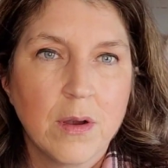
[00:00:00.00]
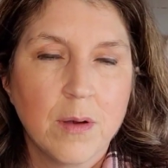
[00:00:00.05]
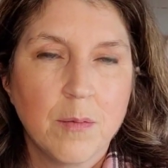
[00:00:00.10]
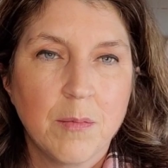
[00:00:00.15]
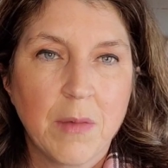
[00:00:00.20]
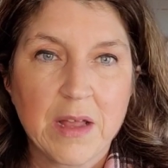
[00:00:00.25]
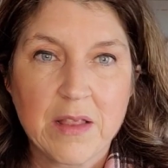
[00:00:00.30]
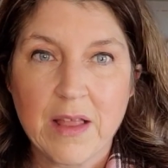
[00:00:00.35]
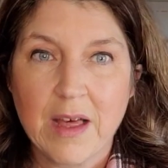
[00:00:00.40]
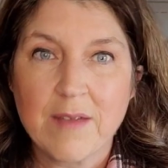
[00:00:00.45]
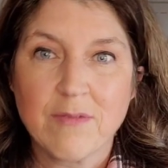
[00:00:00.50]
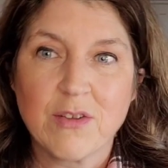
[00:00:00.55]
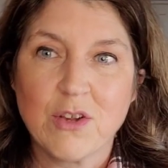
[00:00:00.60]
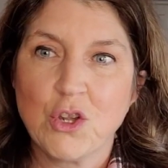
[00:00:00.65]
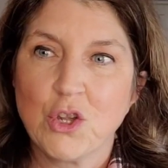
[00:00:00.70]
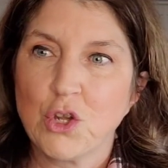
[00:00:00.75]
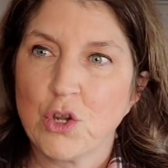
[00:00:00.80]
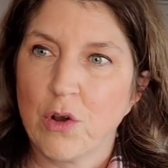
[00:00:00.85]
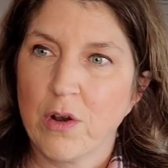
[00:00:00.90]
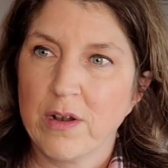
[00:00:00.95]
my life
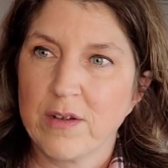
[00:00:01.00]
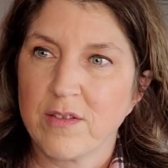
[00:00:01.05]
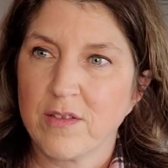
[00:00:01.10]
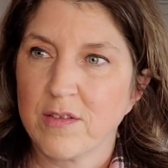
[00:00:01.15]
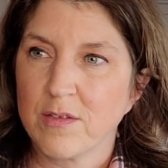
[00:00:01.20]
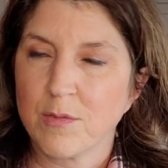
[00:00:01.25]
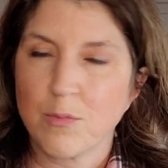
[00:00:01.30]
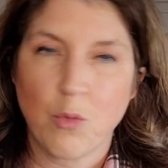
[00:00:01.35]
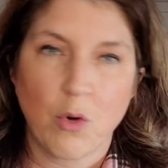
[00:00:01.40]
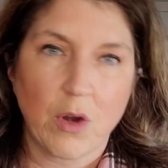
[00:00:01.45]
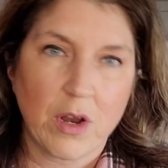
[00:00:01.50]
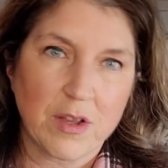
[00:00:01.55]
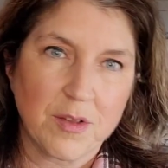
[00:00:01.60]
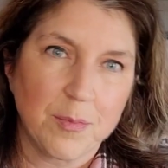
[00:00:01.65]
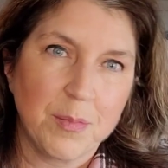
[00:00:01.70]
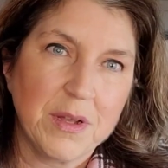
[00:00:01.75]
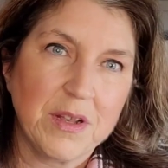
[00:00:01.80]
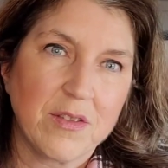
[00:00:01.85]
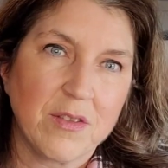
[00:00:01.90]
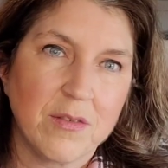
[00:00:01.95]
insurance is more
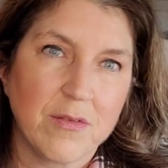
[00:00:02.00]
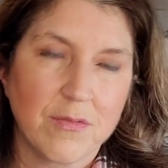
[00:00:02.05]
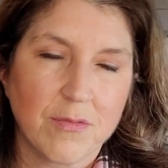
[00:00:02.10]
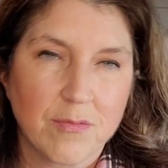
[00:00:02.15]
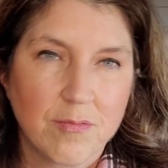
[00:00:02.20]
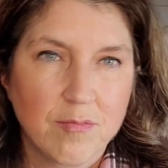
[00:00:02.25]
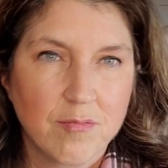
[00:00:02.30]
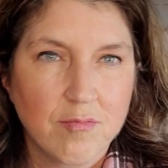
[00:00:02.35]
expensive